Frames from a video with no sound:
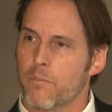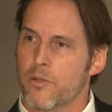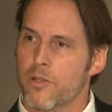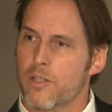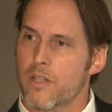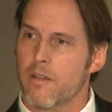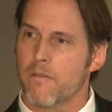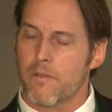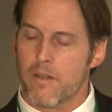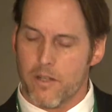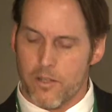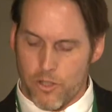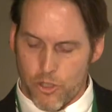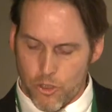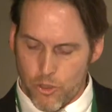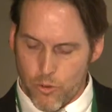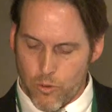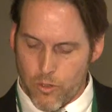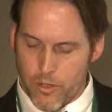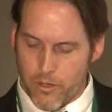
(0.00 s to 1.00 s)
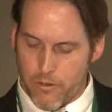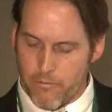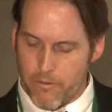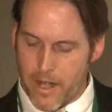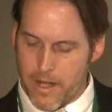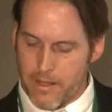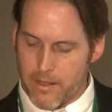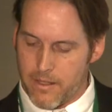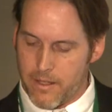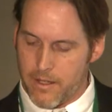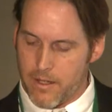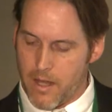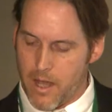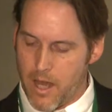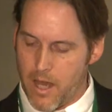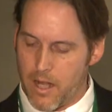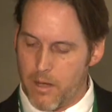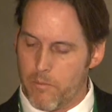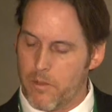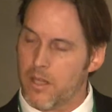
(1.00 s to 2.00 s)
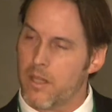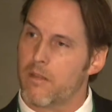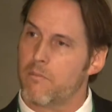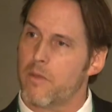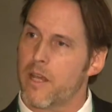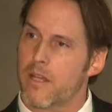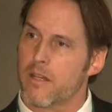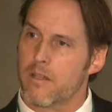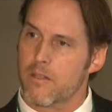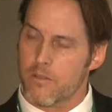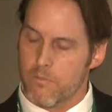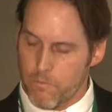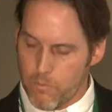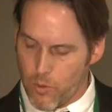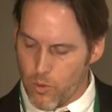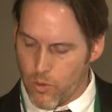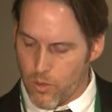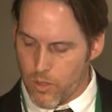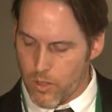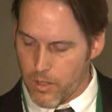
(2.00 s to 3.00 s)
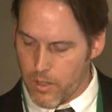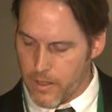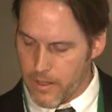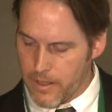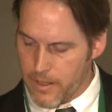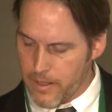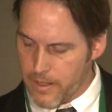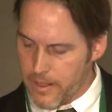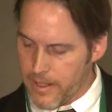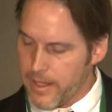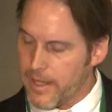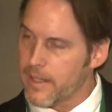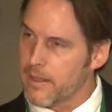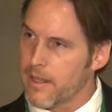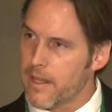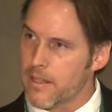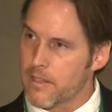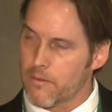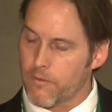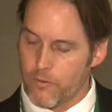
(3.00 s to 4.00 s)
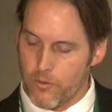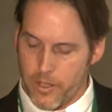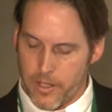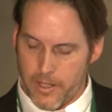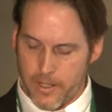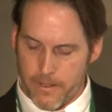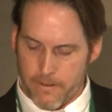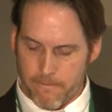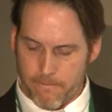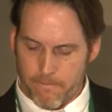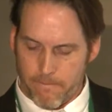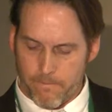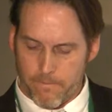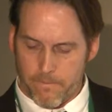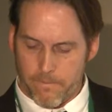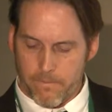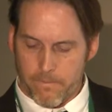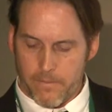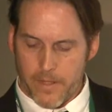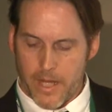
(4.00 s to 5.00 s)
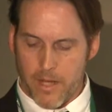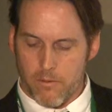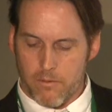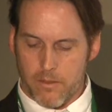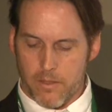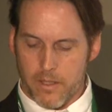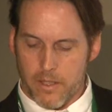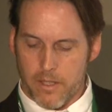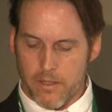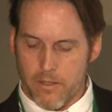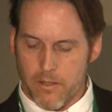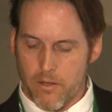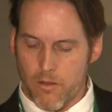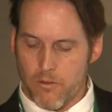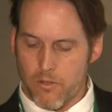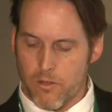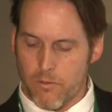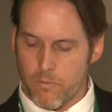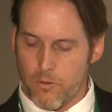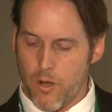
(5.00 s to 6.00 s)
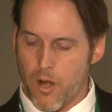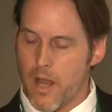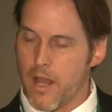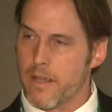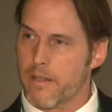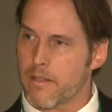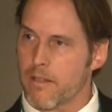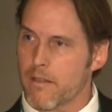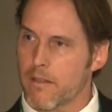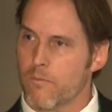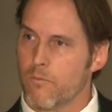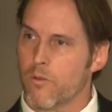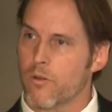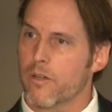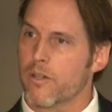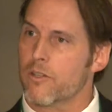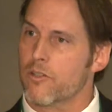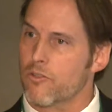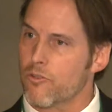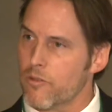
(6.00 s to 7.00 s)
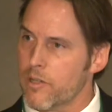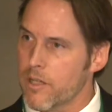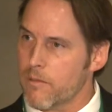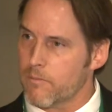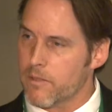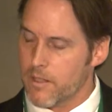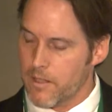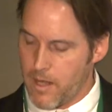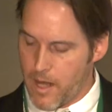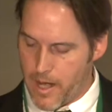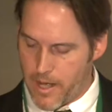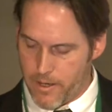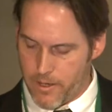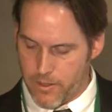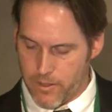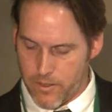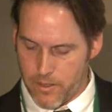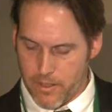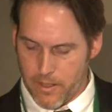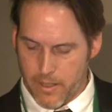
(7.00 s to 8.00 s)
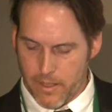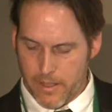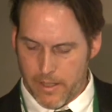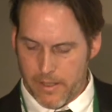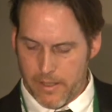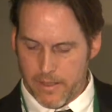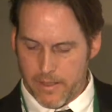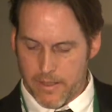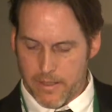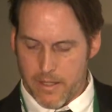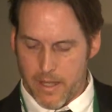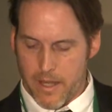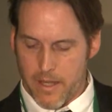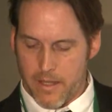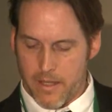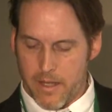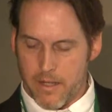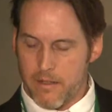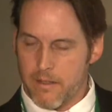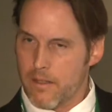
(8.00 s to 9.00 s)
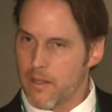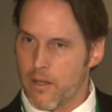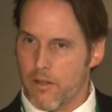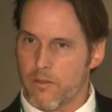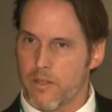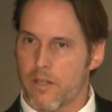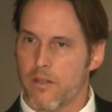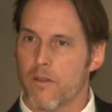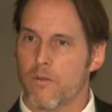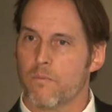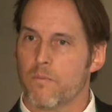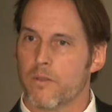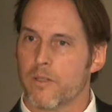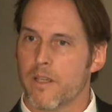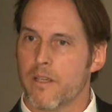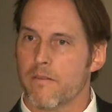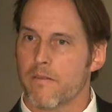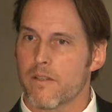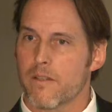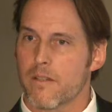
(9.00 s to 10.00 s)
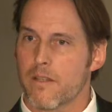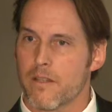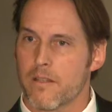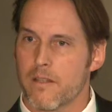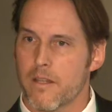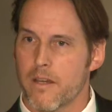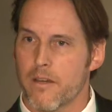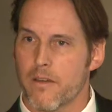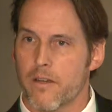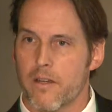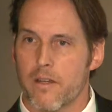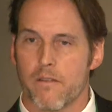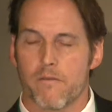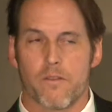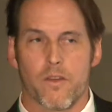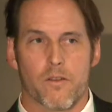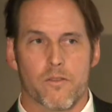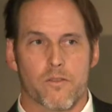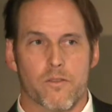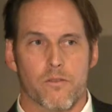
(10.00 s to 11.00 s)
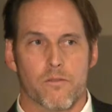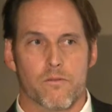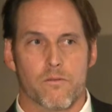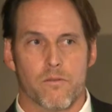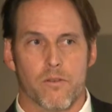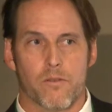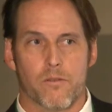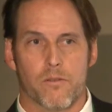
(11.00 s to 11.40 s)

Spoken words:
perceive it as sure to wreck the economy and make us poorer and less free. Now, it's no surprise that the more extreme deniers say that, you know, they don't believe the sincerity of those who